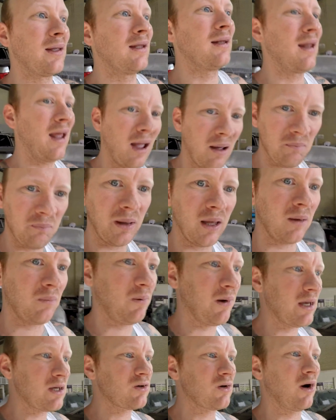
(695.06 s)
down. Bigger
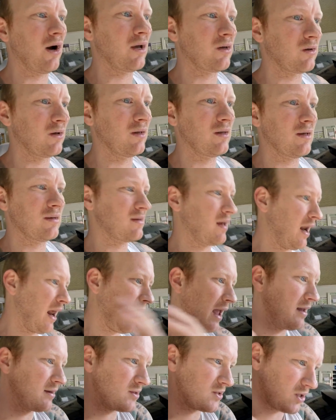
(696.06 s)
picture, I should have just said,
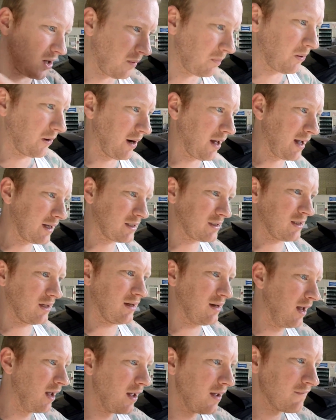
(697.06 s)
hey, stop production,